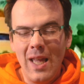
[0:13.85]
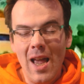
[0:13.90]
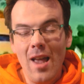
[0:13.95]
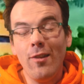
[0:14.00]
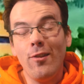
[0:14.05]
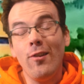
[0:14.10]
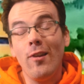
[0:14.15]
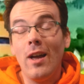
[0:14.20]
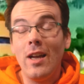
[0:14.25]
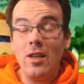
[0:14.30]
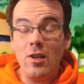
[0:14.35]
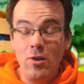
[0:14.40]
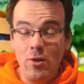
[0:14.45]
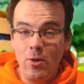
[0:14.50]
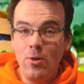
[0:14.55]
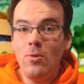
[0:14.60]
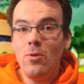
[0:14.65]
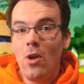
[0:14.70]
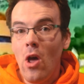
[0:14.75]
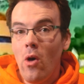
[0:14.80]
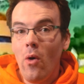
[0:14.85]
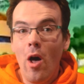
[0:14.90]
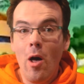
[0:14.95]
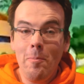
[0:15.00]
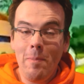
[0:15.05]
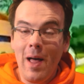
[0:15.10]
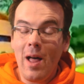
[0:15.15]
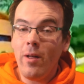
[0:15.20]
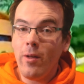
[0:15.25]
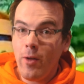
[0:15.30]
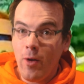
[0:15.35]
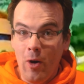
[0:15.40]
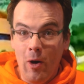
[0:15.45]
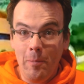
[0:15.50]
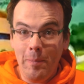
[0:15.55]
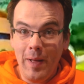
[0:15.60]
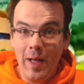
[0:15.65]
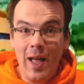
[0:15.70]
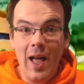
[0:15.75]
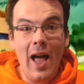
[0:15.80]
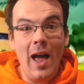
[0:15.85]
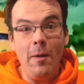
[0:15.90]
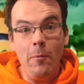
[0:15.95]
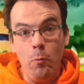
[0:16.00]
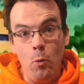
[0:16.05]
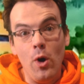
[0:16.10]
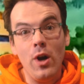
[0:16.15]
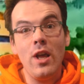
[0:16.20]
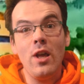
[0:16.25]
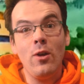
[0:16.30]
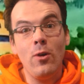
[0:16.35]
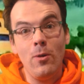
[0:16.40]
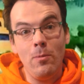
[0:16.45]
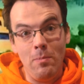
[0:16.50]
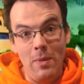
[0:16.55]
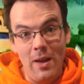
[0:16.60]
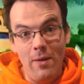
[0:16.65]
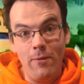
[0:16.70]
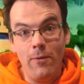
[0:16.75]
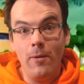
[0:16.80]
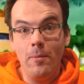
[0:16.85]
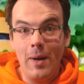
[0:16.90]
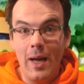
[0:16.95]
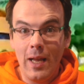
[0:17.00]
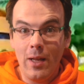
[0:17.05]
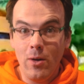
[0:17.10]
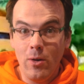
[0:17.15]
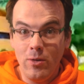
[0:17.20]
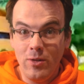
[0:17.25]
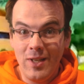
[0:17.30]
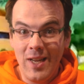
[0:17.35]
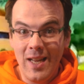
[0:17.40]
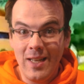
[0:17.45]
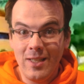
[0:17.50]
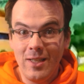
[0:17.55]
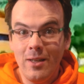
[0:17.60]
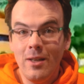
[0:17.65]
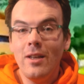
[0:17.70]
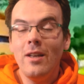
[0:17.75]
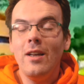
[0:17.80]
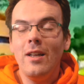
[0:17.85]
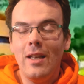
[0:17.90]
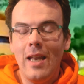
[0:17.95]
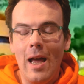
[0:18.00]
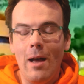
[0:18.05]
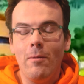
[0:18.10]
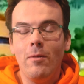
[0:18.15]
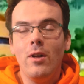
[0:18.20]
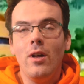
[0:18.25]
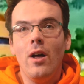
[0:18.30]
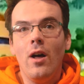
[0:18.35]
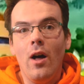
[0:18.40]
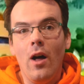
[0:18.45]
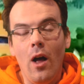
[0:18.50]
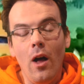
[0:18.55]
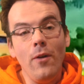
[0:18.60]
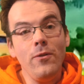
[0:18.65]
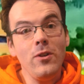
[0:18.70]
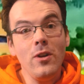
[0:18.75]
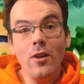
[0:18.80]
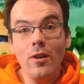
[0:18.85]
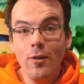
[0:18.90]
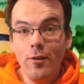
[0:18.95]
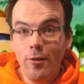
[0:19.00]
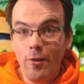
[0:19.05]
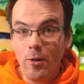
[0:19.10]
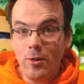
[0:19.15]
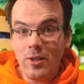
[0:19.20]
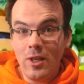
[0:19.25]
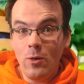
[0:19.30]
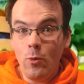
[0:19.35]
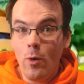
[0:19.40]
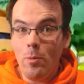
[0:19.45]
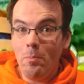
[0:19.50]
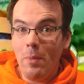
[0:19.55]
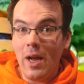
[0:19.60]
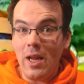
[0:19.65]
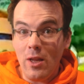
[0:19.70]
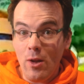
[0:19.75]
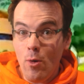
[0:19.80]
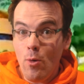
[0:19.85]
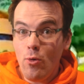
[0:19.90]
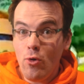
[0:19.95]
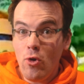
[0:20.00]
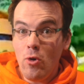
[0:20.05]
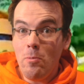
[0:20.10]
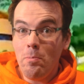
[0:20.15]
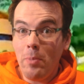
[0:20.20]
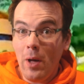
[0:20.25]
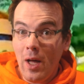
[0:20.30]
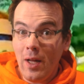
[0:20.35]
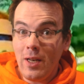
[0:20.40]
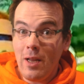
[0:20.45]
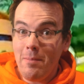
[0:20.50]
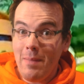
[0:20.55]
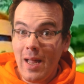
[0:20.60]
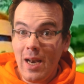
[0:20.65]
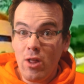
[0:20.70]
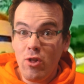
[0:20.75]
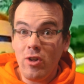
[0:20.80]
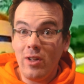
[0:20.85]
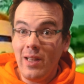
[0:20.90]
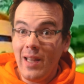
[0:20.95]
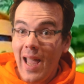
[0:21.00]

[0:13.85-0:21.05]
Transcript: Yes, I do know about copper and what it could mean for my content. Now, after consulting with my YouTube partner manager